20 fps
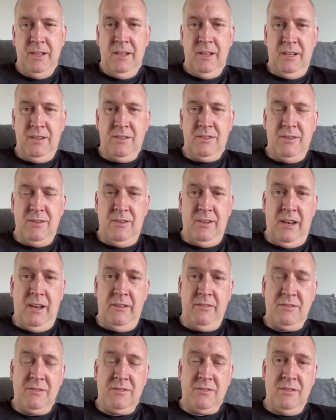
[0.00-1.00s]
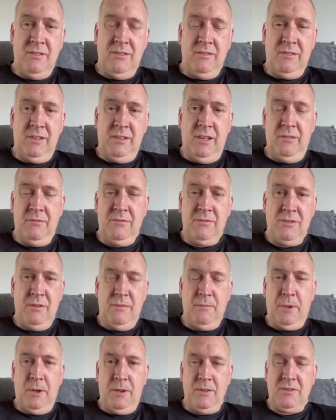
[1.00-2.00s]
in certain areas and
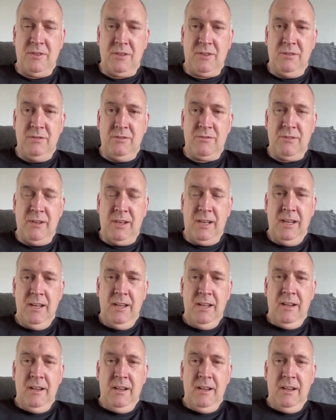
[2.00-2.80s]
certain parts of the country.